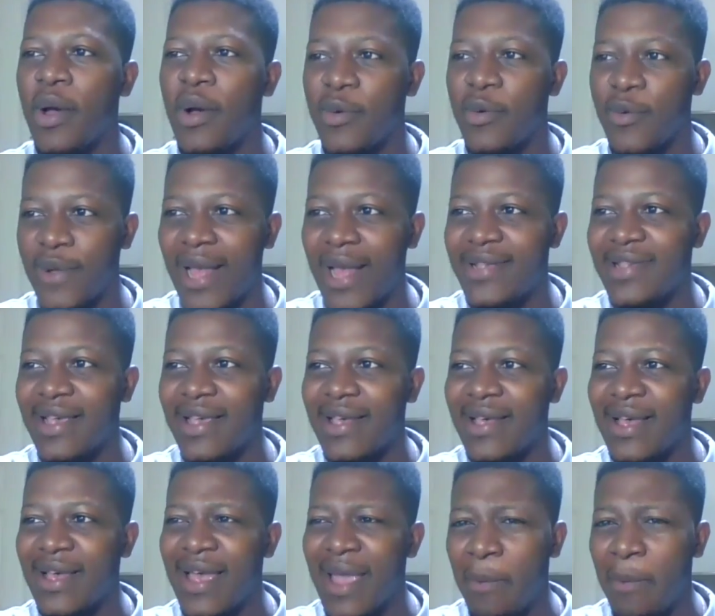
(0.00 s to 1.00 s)
would I say,
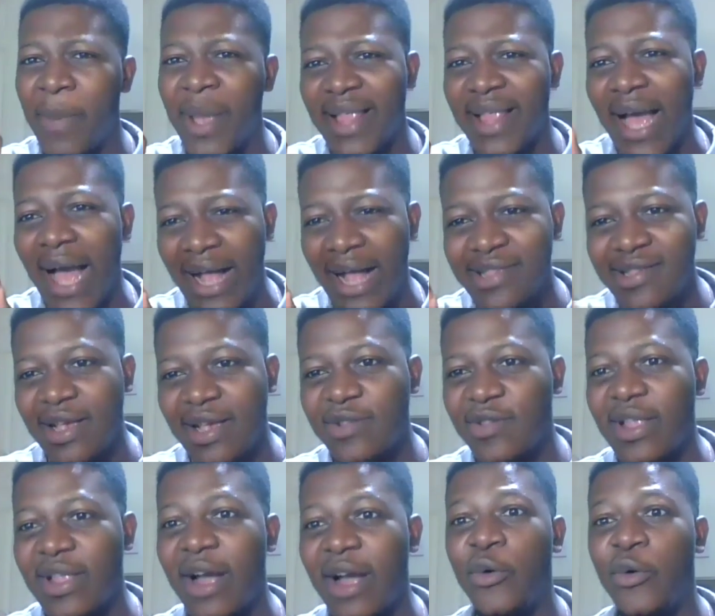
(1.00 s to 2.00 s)
a better answer to
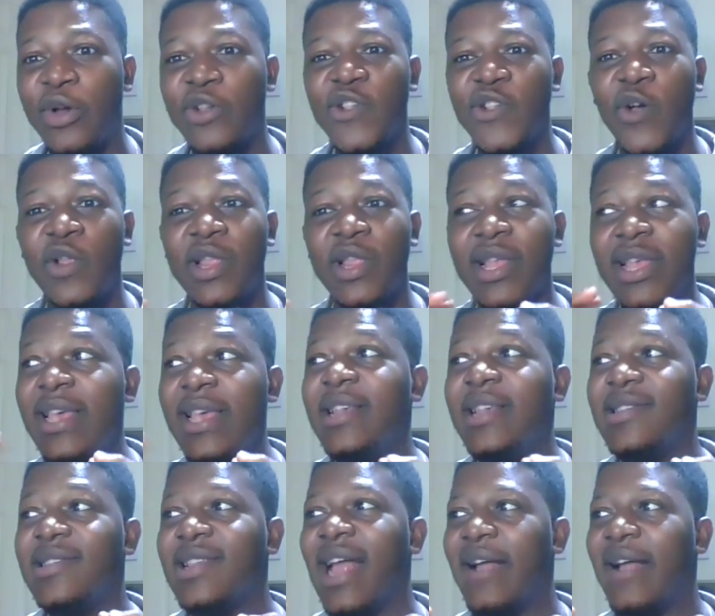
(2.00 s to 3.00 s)
that question
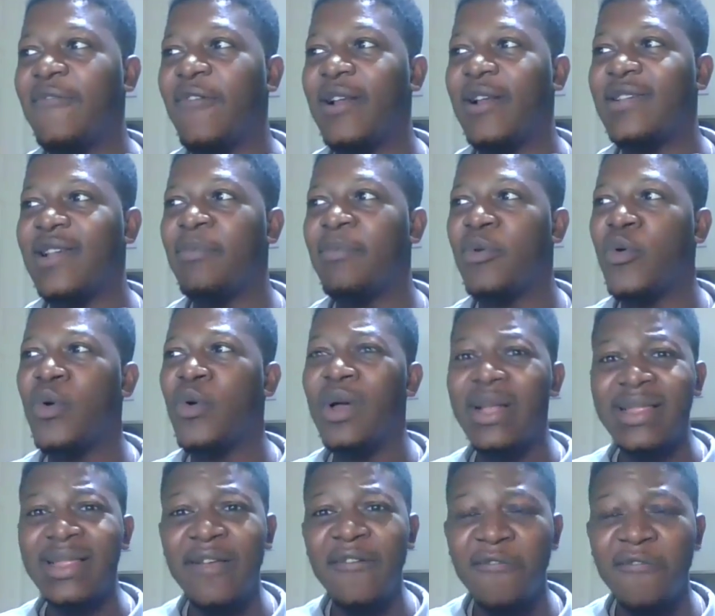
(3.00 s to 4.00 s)
is like, for example,
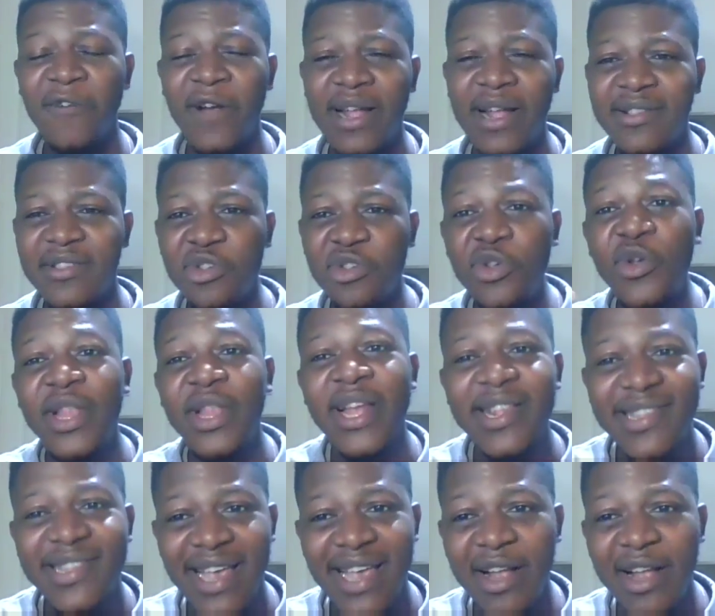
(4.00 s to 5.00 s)
different unique
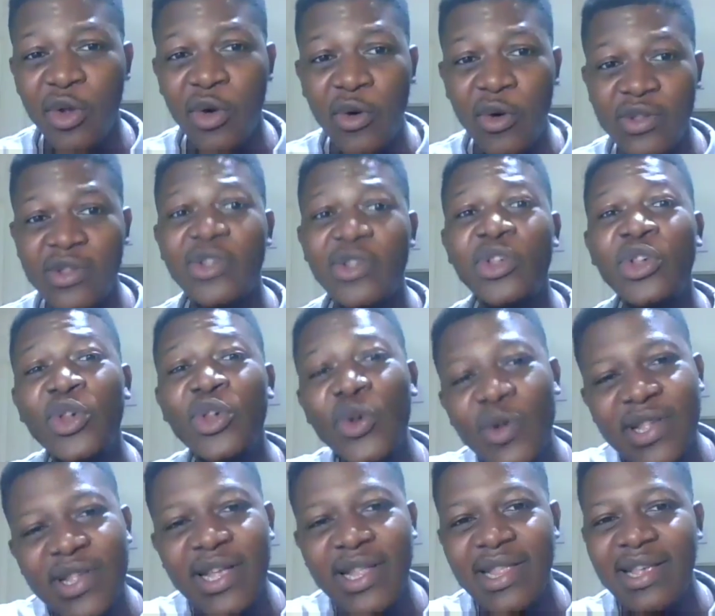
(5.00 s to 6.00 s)
sectors
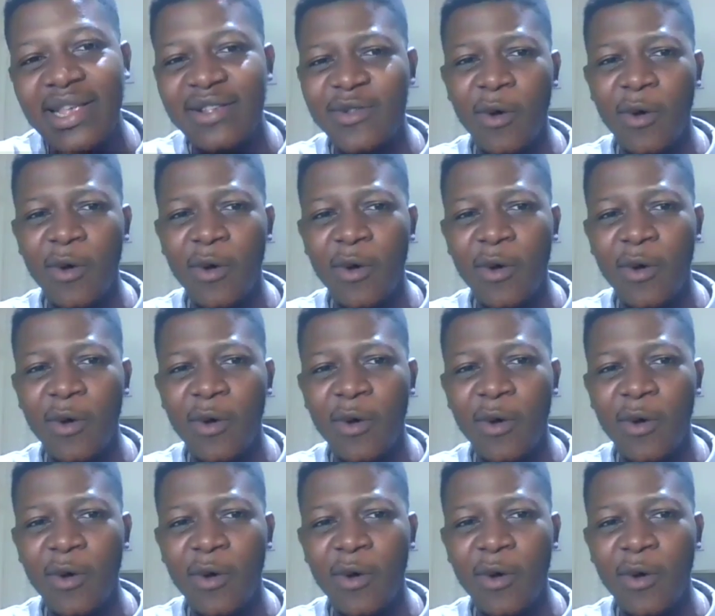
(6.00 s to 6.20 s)
using this.